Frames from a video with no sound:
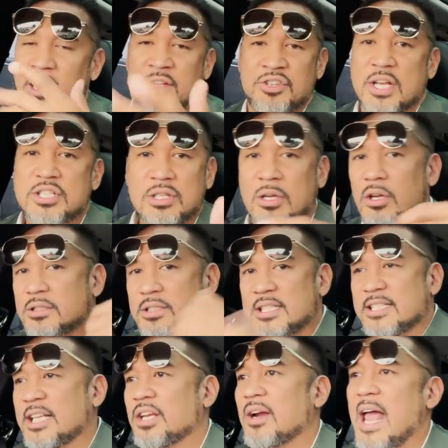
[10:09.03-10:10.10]
Just don't look to
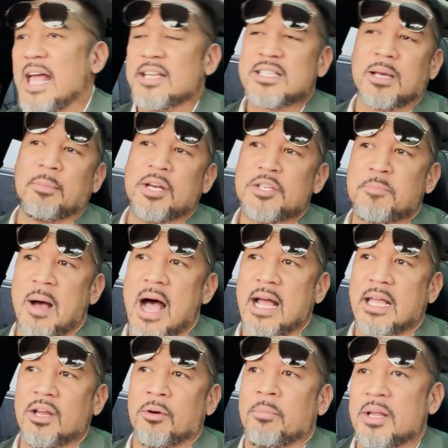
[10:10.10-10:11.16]
stick your hand in somebody's
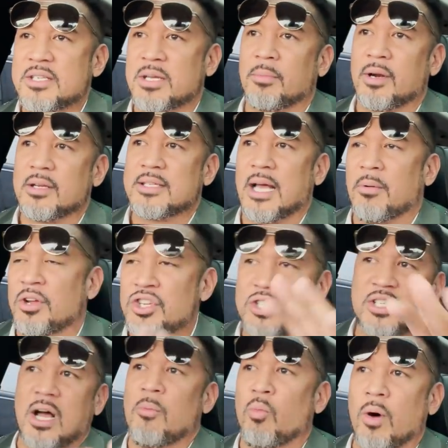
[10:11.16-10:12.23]
pocket or be someone else's time. Well, you
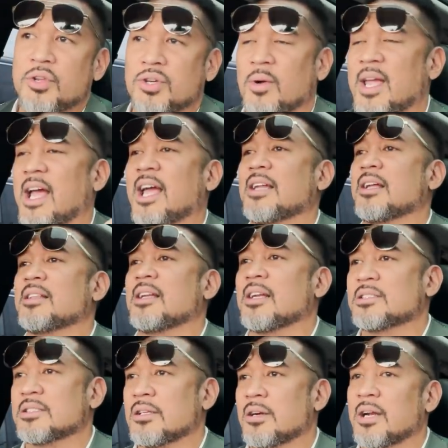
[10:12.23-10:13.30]
saw him once. Okay, I got nothing
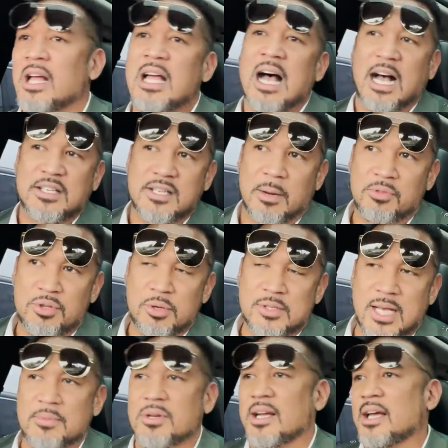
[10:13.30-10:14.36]
else to learn. I saw him two
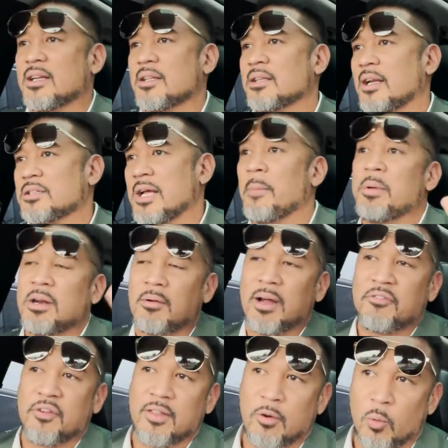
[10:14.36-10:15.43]
times. I got nothing else. I've been
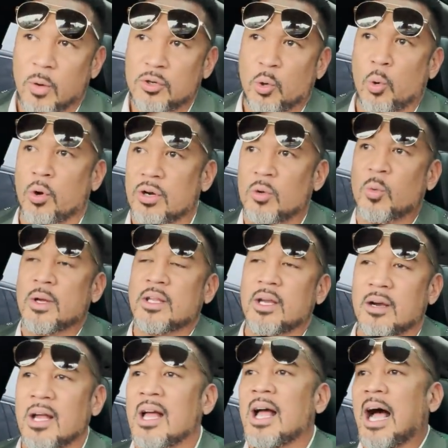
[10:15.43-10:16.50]
around for their 1 quarter, 1 year.